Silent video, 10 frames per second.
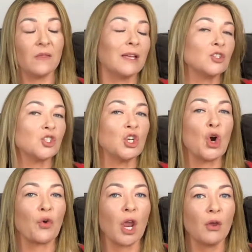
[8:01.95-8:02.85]
that
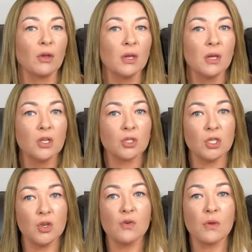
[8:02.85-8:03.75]
scenario. So
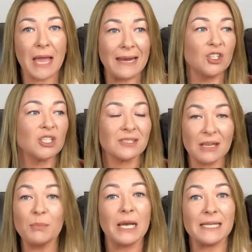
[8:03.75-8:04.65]
you can just
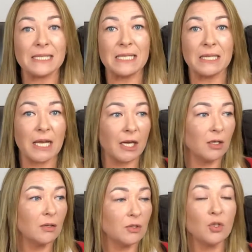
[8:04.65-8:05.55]
stipulate it in
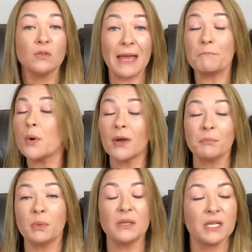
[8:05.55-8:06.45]
there, that
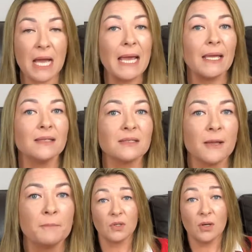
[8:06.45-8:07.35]
might be the case.
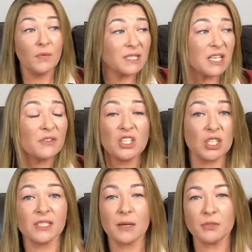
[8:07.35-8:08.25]
Obviously, if they
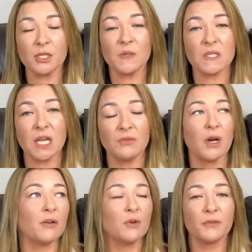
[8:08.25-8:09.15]
just come to you and say, right,
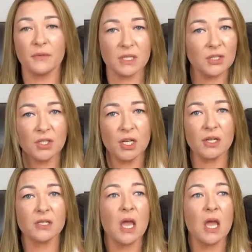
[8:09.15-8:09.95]
I've worked with you for 6 years,